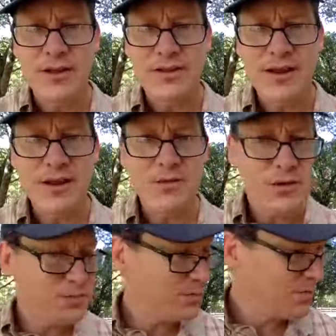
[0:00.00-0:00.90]
thank you for
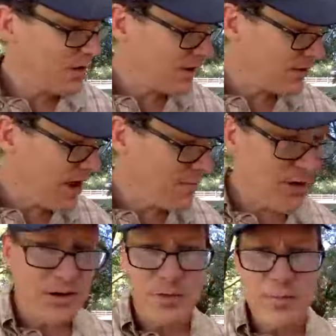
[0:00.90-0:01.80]
the
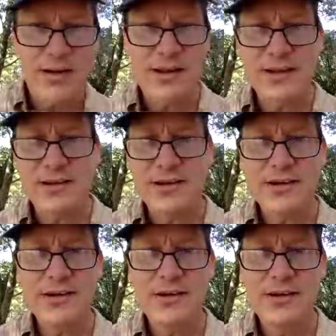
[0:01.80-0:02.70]
comment on the plant
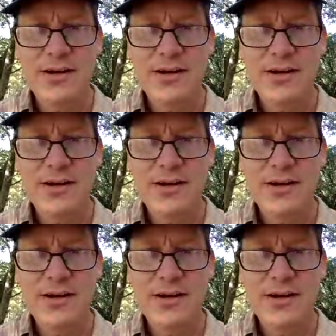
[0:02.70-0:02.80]
there.